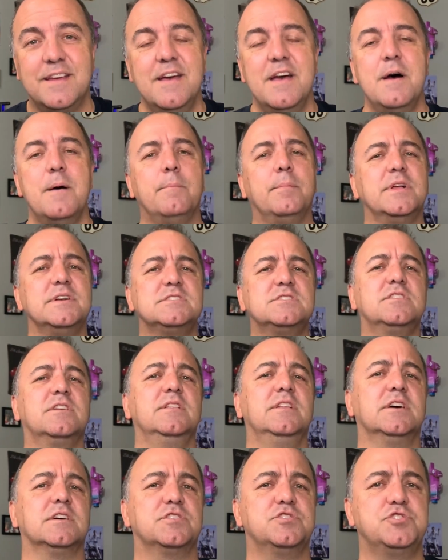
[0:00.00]
Plus, they're
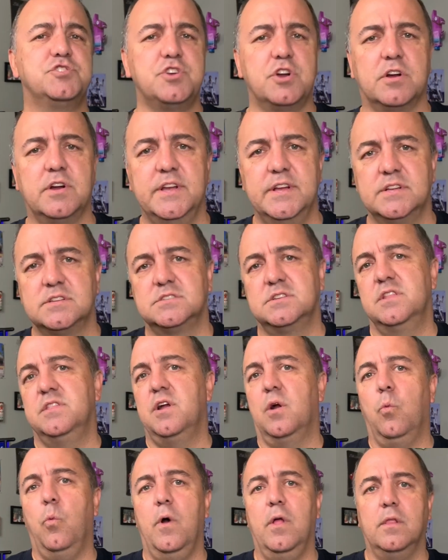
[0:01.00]
luxurious and
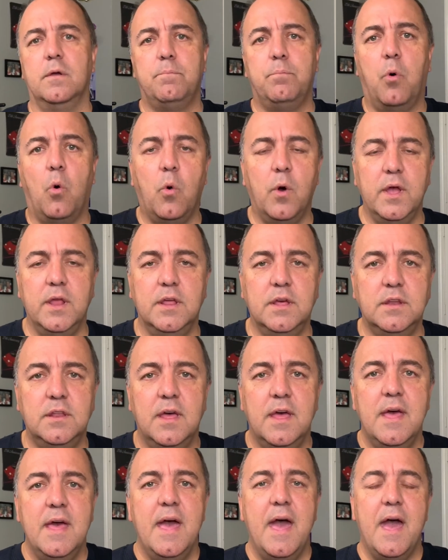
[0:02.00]
they're well
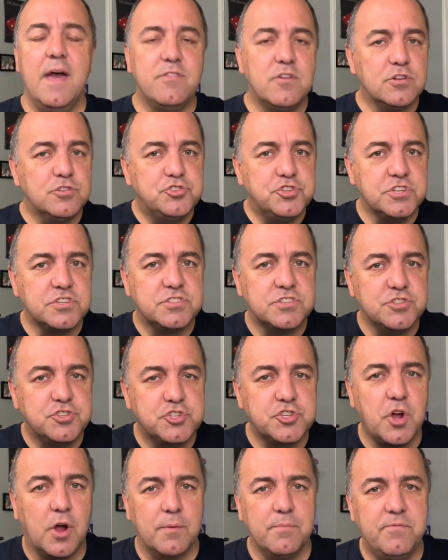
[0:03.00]
appointed, and they're just
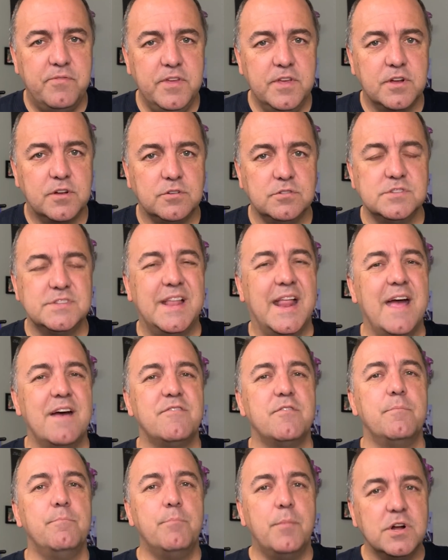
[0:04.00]
sharp vehicles that
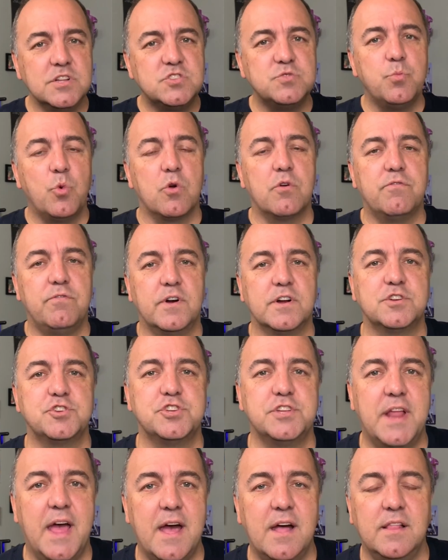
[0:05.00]
have much more
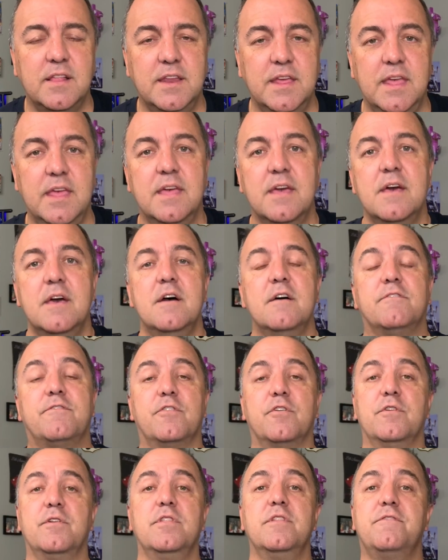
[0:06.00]
functionality
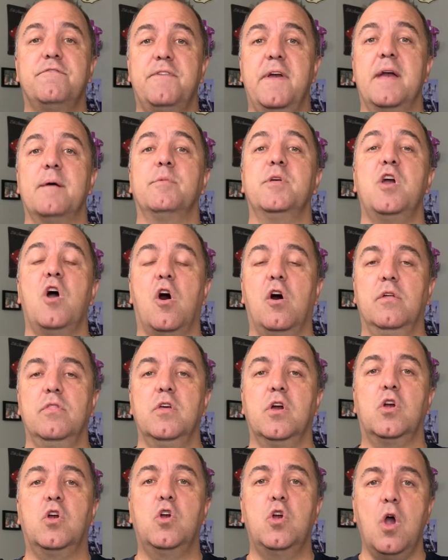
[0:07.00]
for the family on the
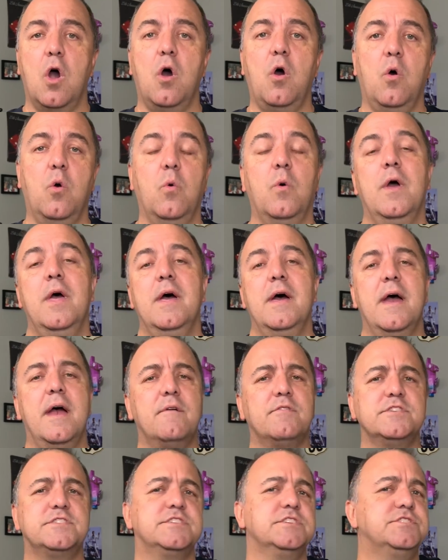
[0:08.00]
go.
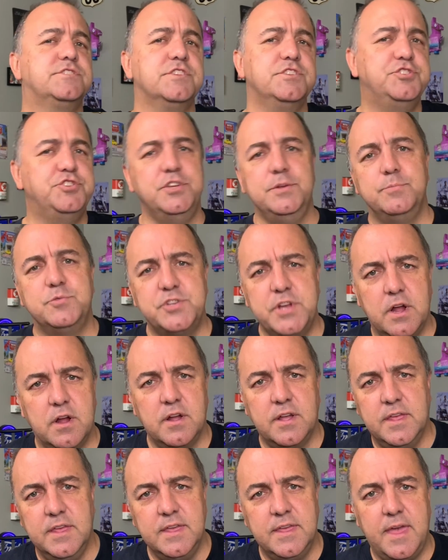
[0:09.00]
Ever since the Jeep
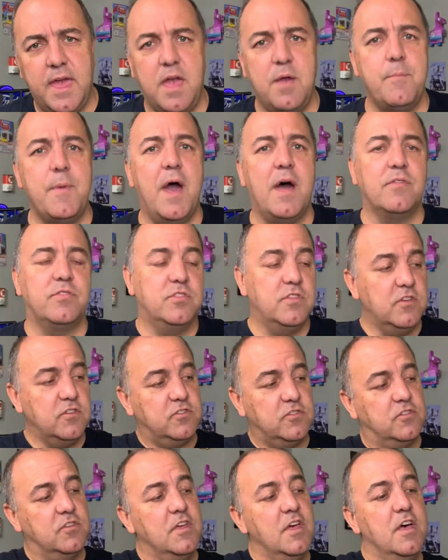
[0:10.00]
Cherokee came out,
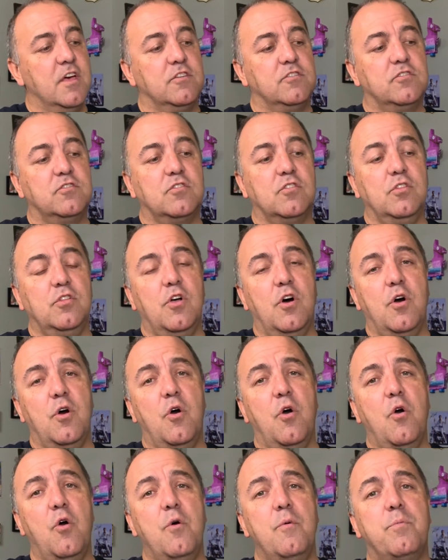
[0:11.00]
this
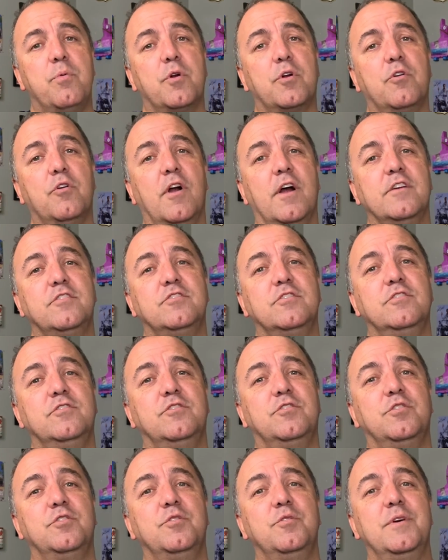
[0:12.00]
slow progression
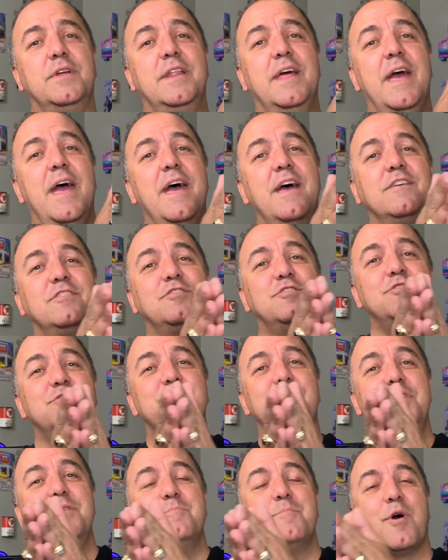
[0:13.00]
to an
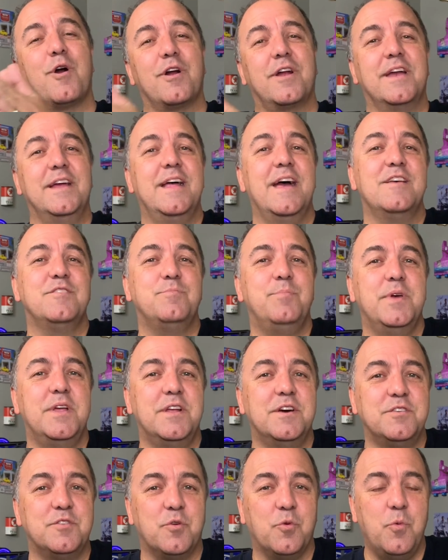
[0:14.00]
SUV market has been
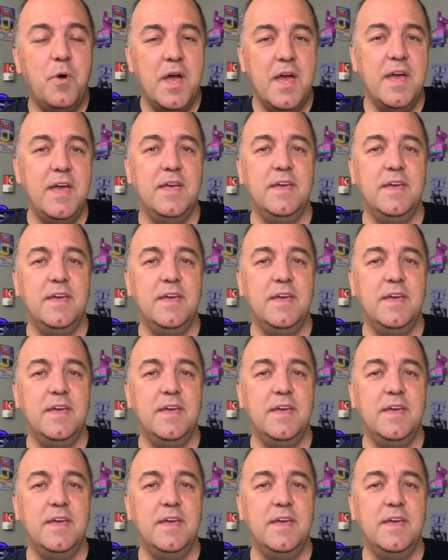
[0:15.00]
underway,